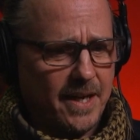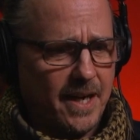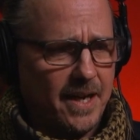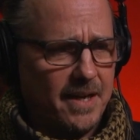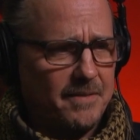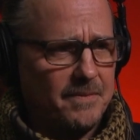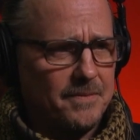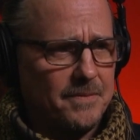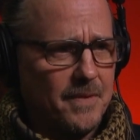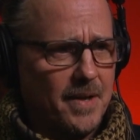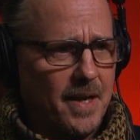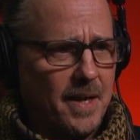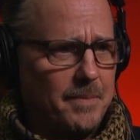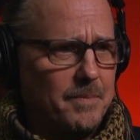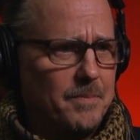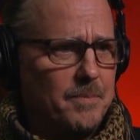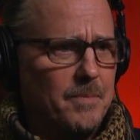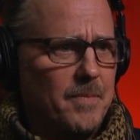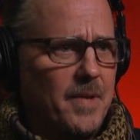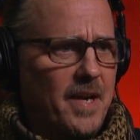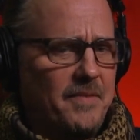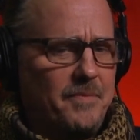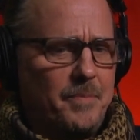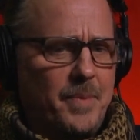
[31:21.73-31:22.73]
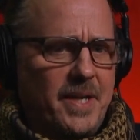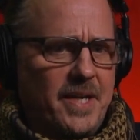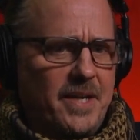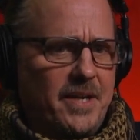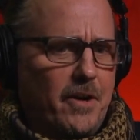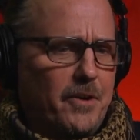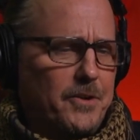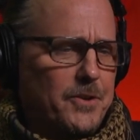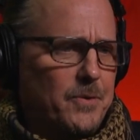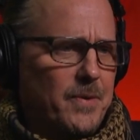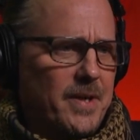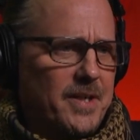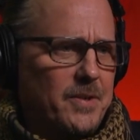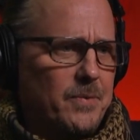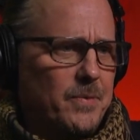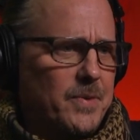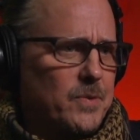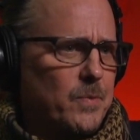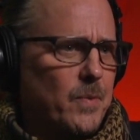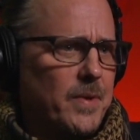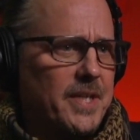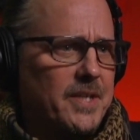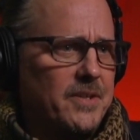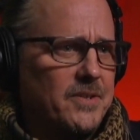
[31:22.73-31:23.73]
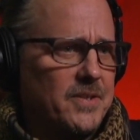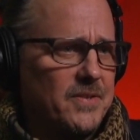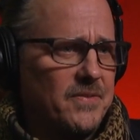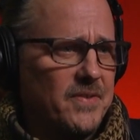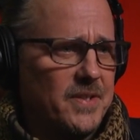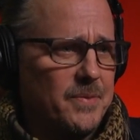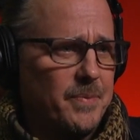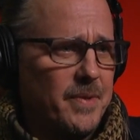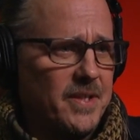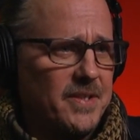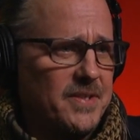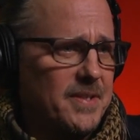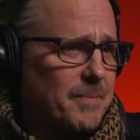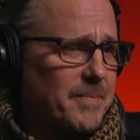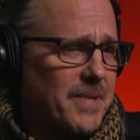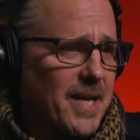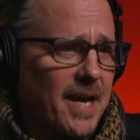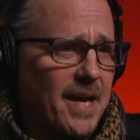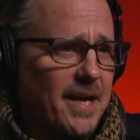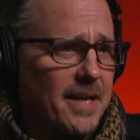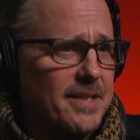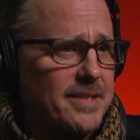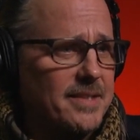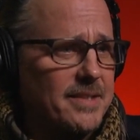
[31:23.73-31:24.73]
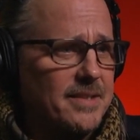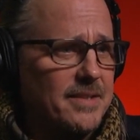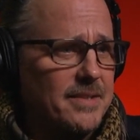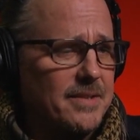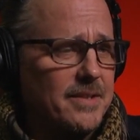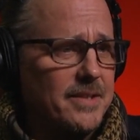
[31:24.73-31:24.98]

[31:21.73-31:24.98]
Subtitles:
I've been an art director with 20 years of experience. I'm not,